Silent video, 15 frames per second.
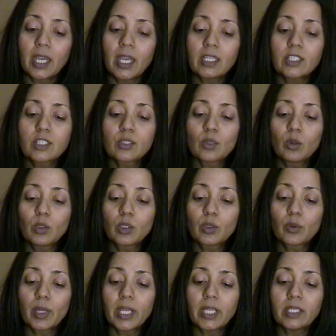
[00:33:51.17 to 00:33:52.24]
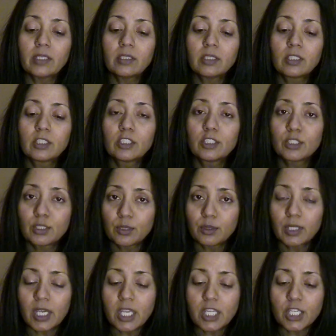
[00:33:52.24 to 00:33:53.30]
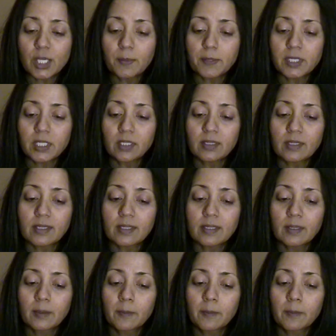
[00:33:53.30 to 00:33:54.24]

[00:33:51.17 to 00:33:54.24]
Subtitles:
and sold grain to the Egyptians,